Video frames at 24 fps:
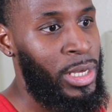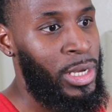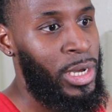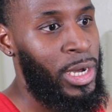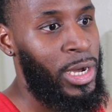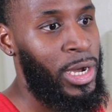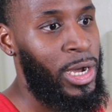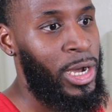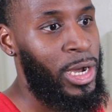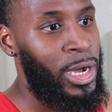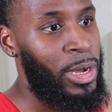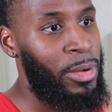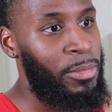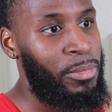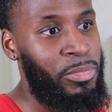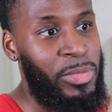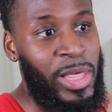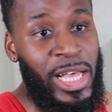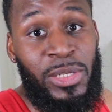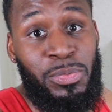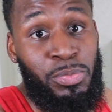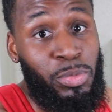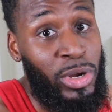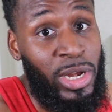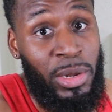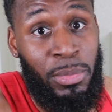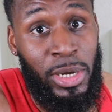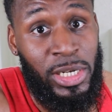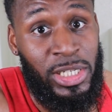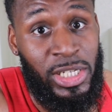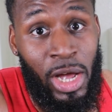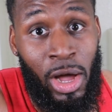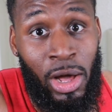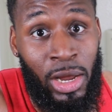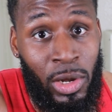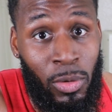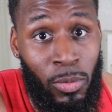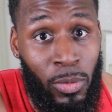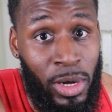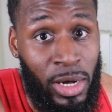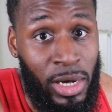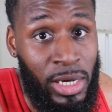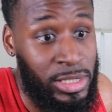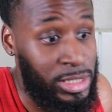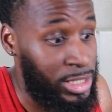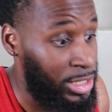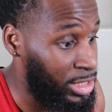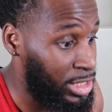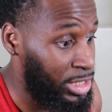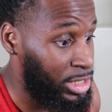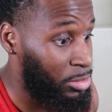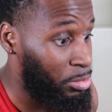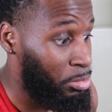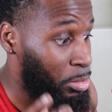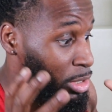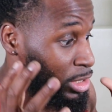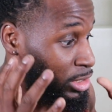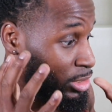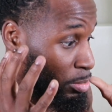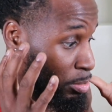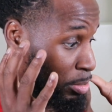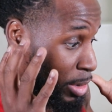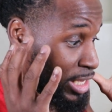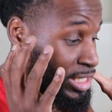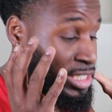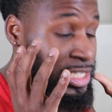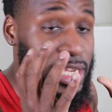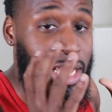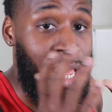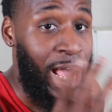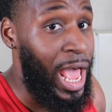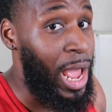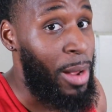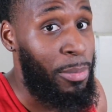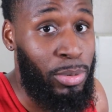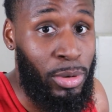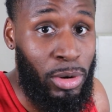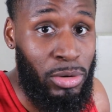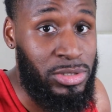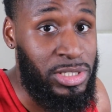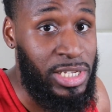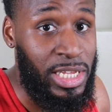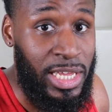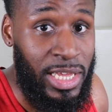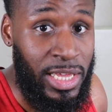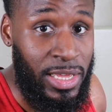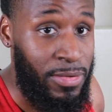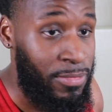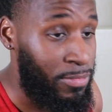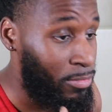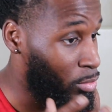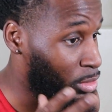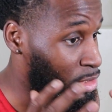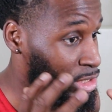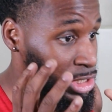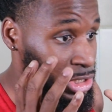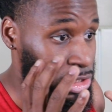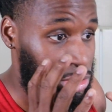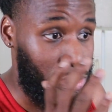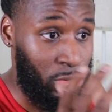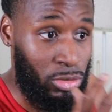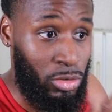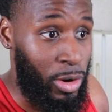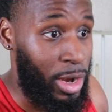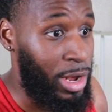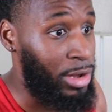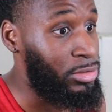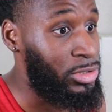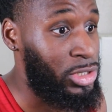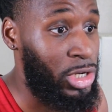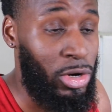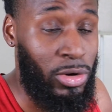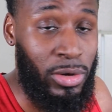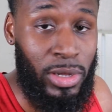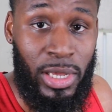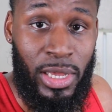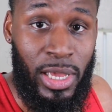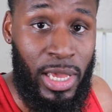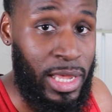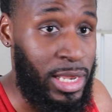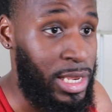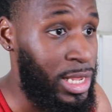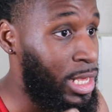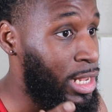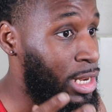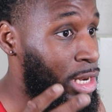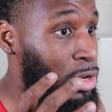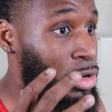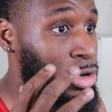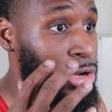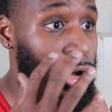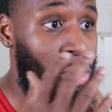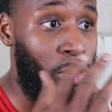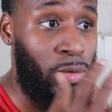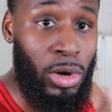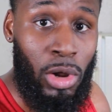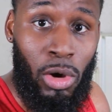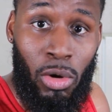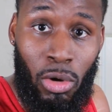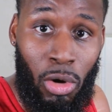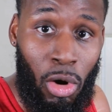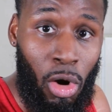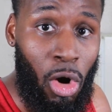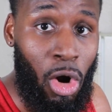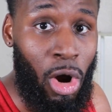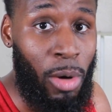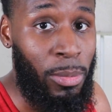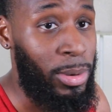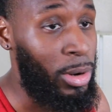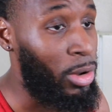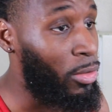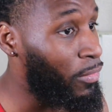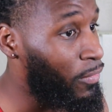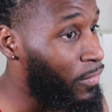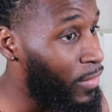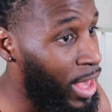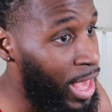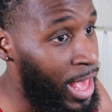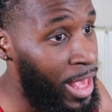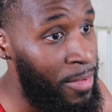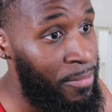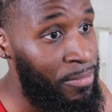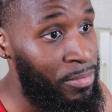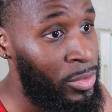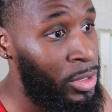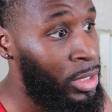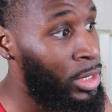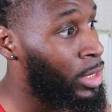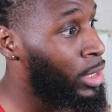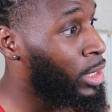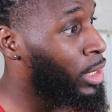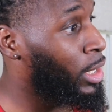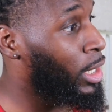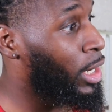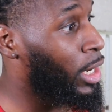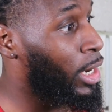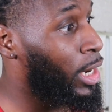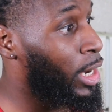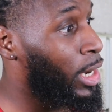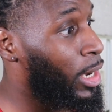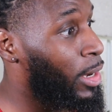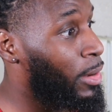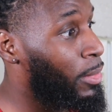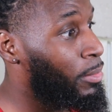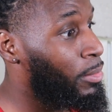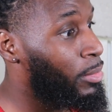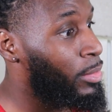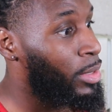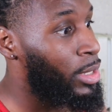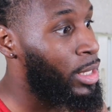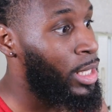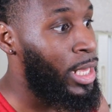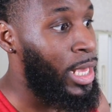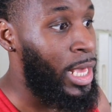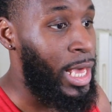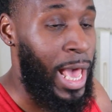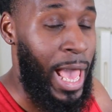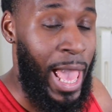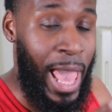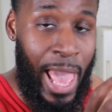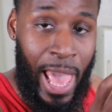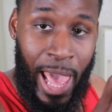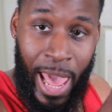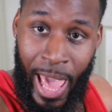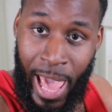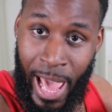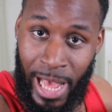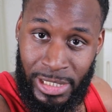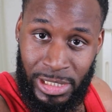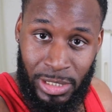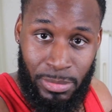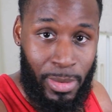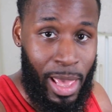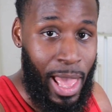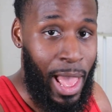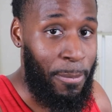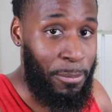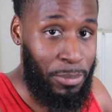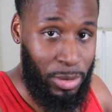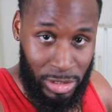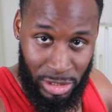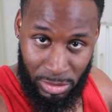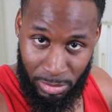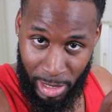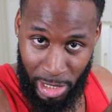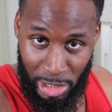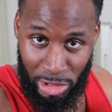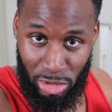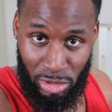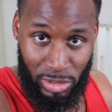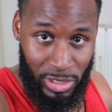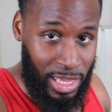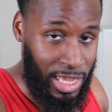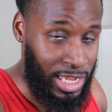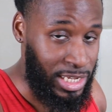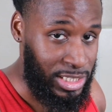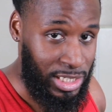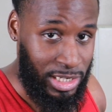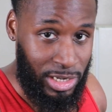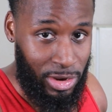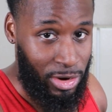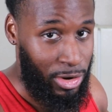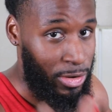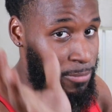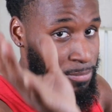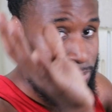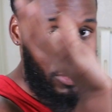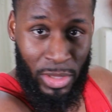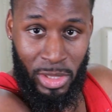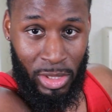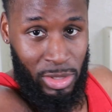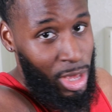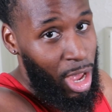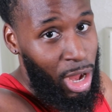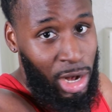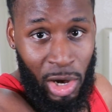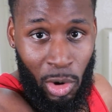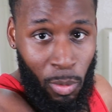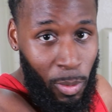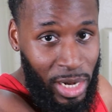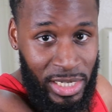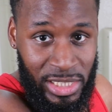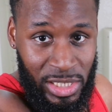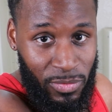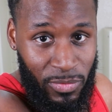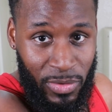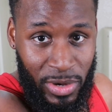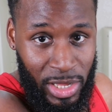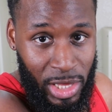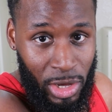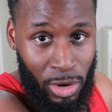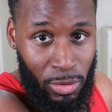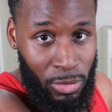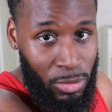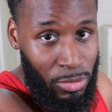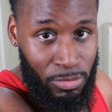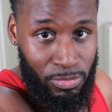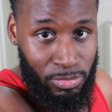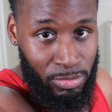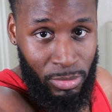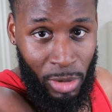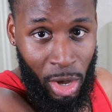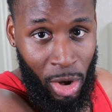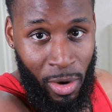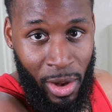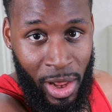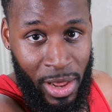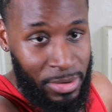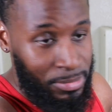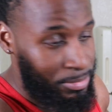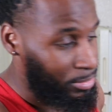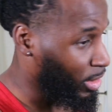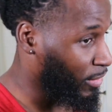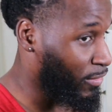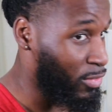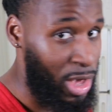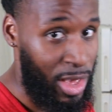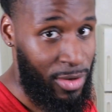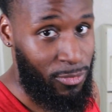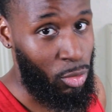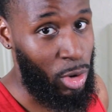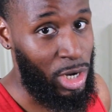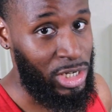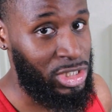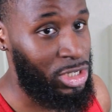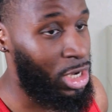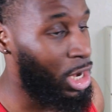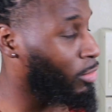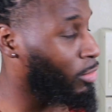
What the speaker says: that's pretty much all it was. It's basically high protein, which is ground turkey, and then low carb, low fat. I put some extra things in there. Y'all can watch the video, all right, if you haven't watched it